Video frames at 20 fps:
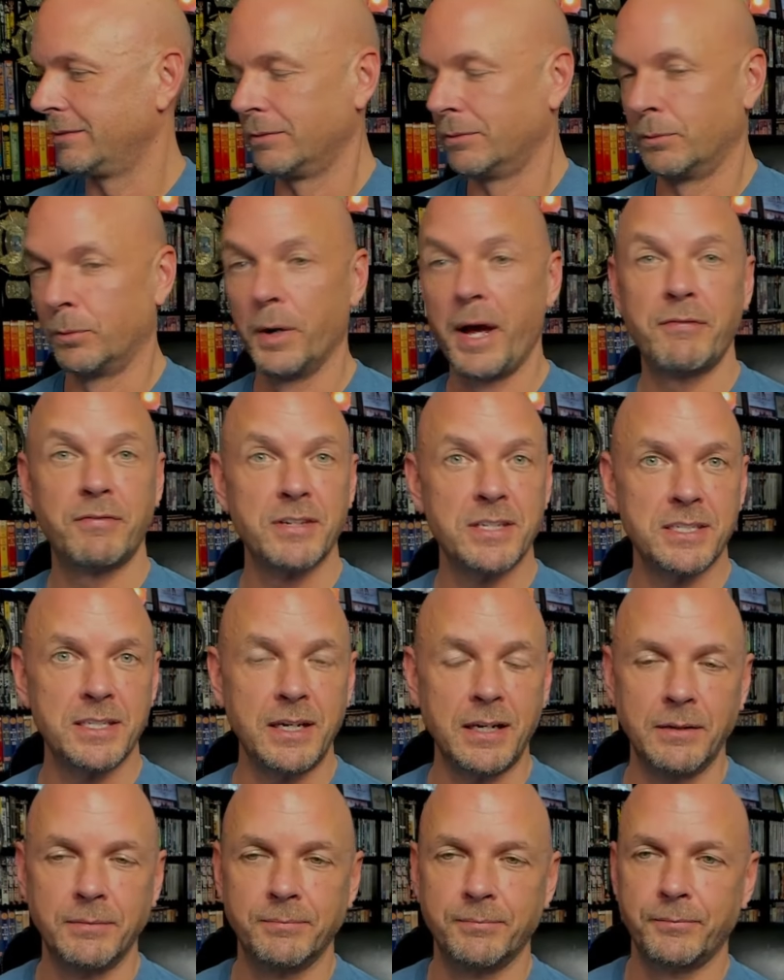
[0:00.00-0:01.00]
We'll have to
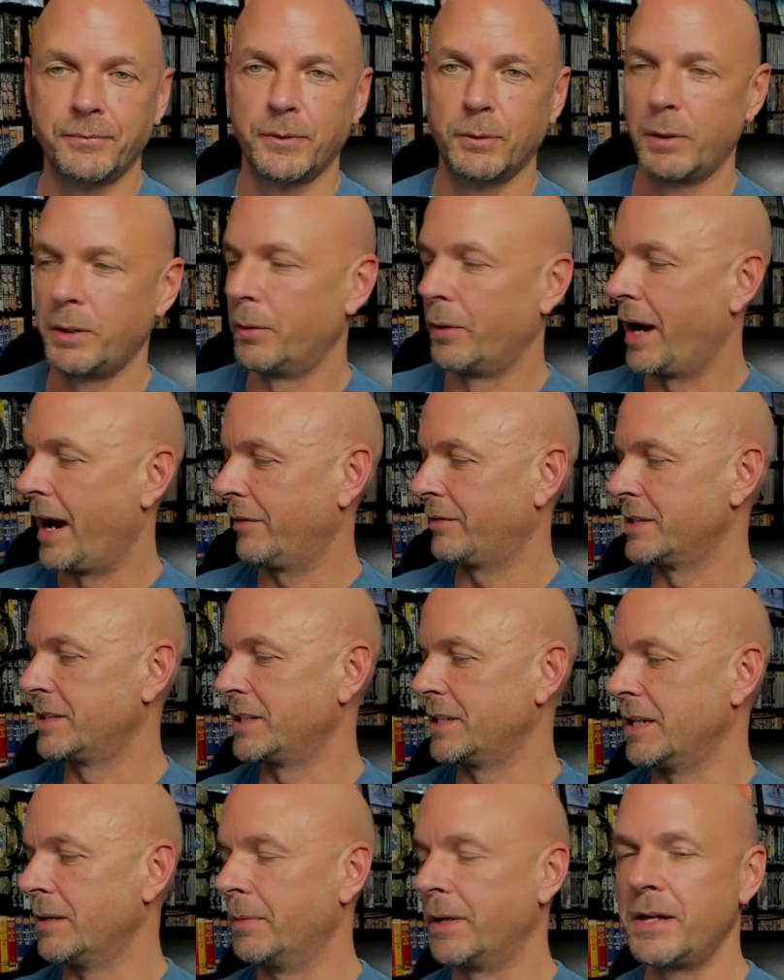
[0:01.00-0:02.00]
see. We will have to
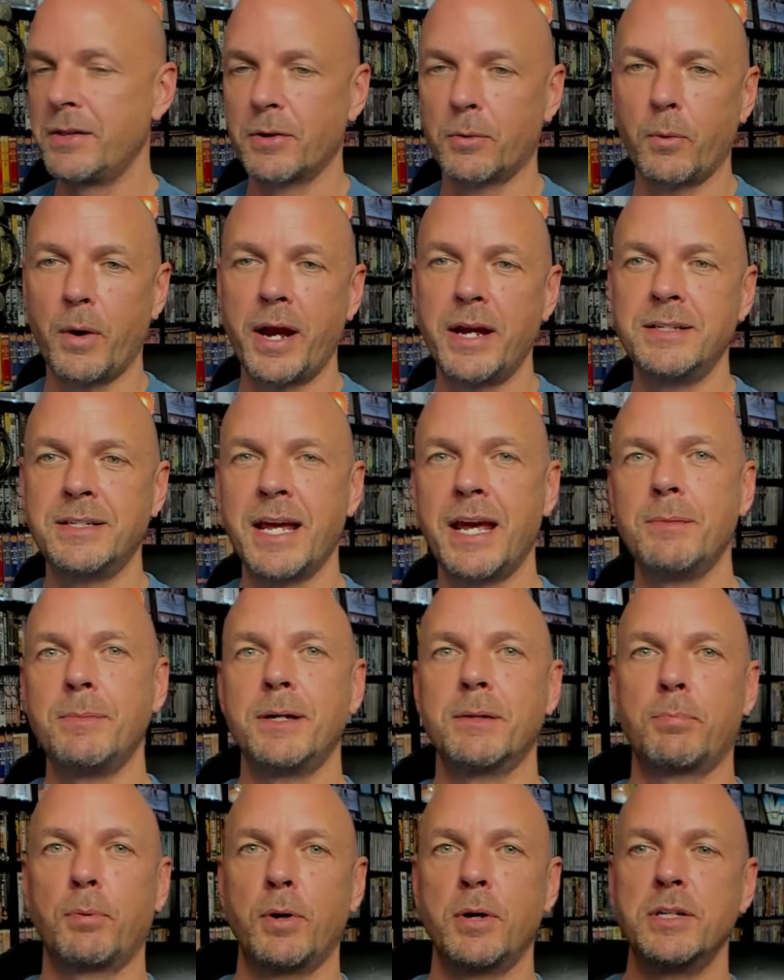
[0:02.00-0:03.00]
see. But either way,
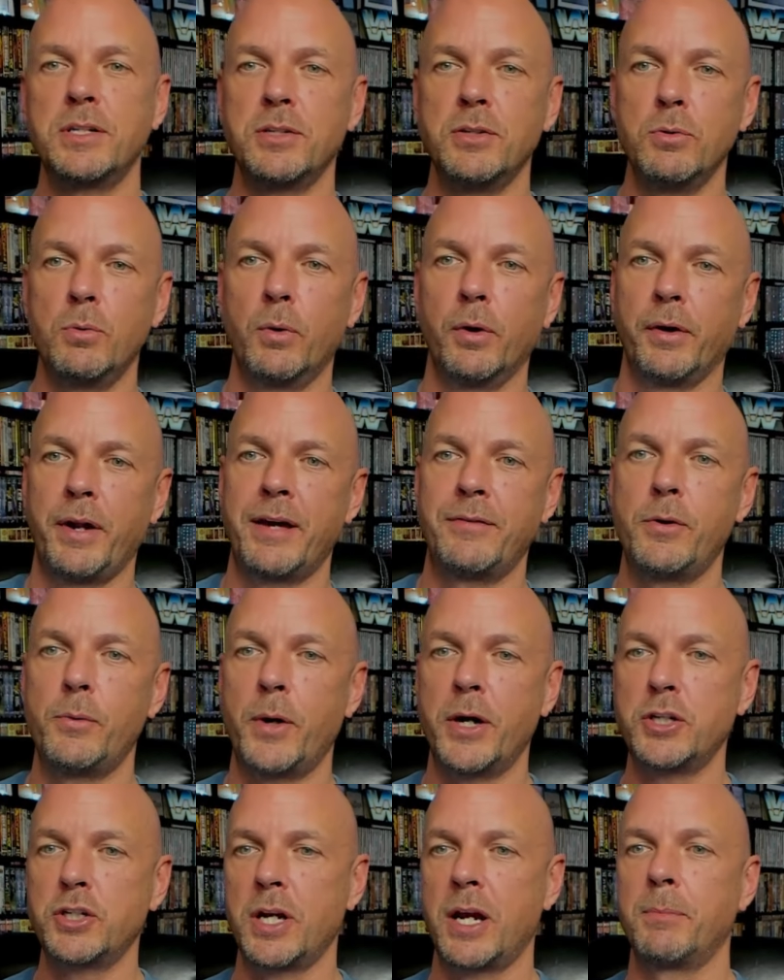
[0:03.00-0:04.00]
Damian Priest, new world
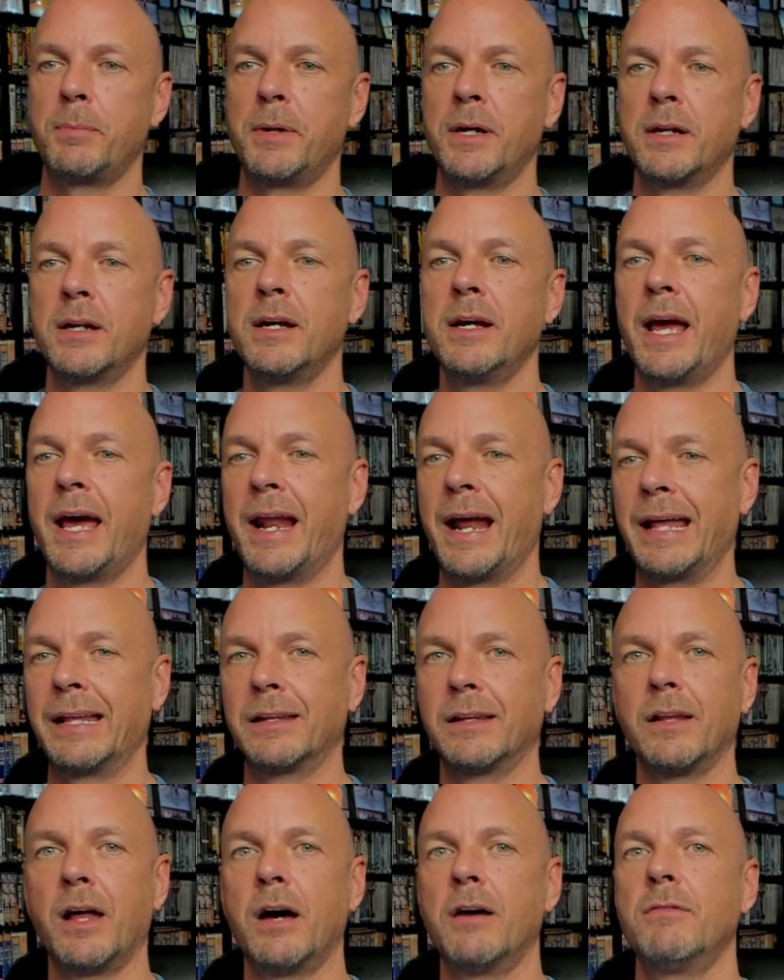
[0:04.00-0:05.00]
heavyweight champion, and I
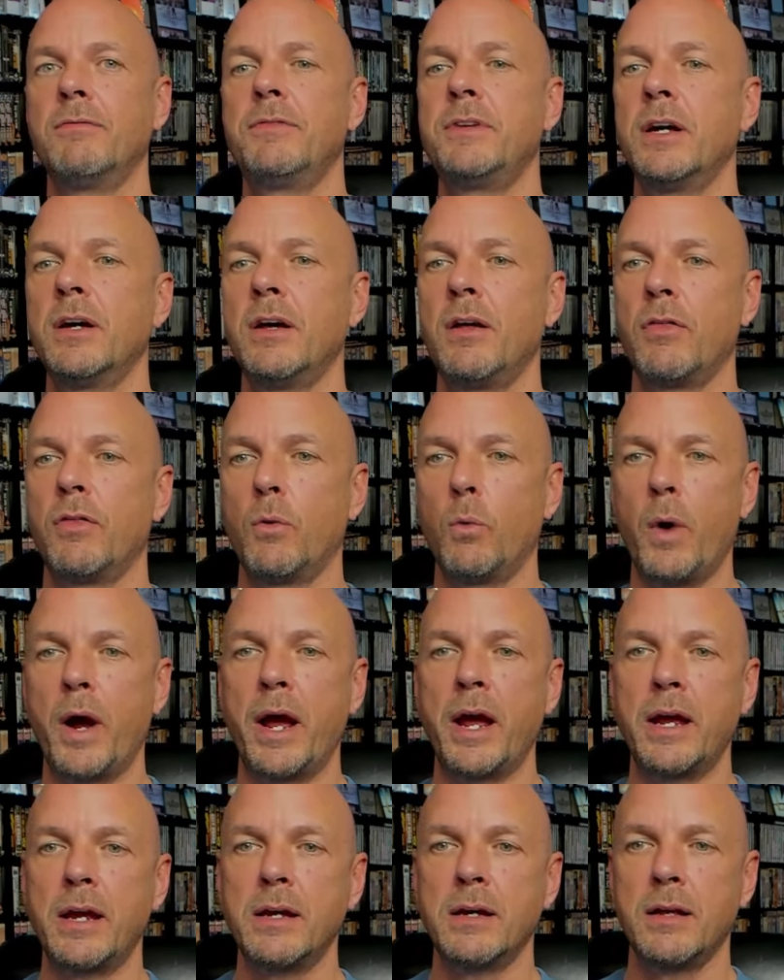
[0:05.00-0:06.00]
loved the
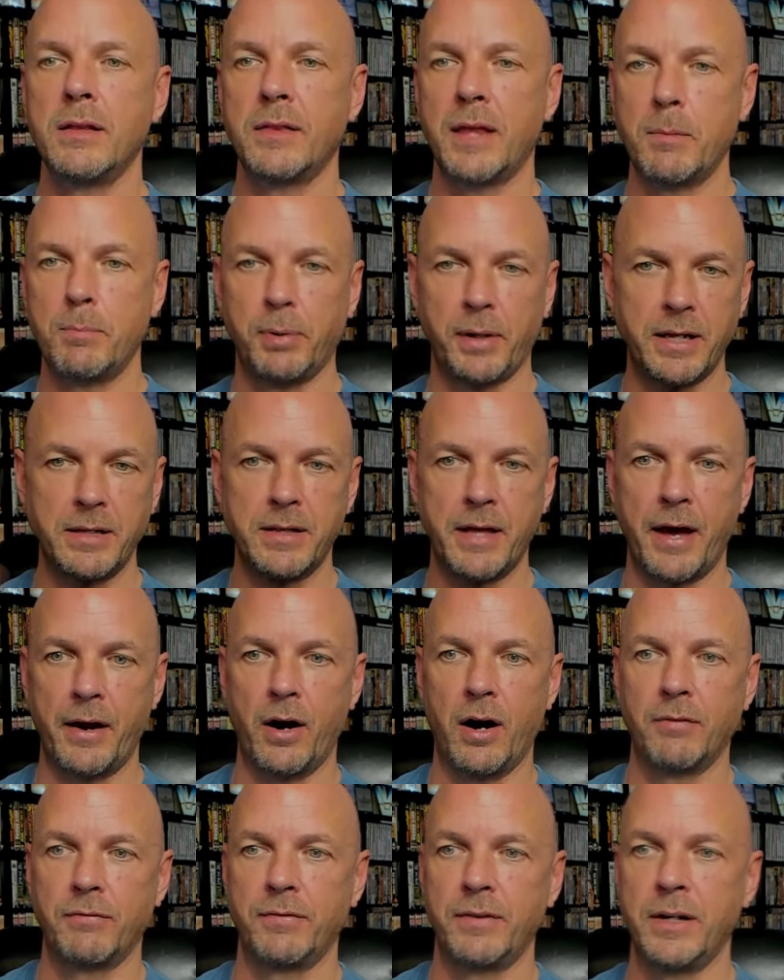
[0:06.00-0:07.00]
way they played that
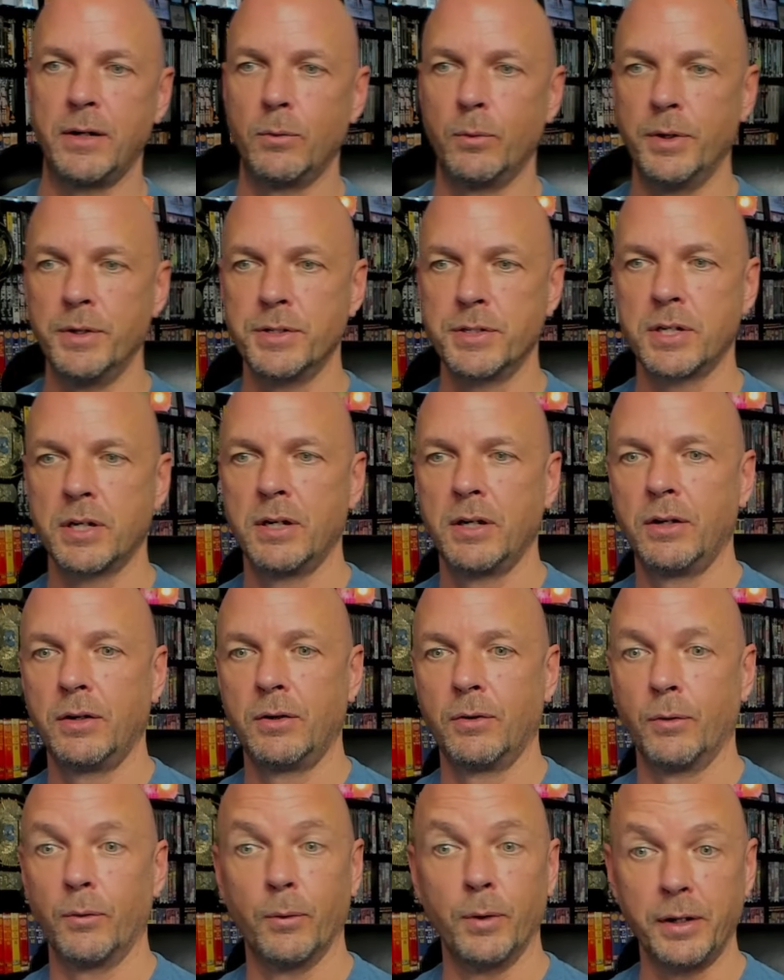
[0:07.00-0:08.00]
off. It was
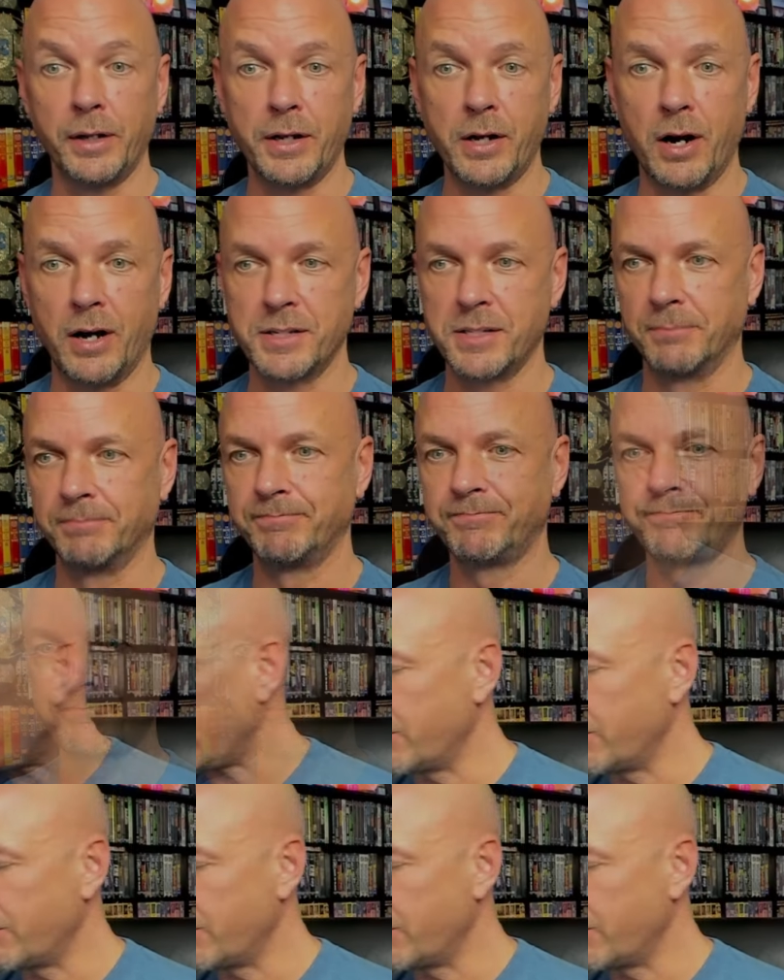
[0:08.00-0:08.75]
really awesome.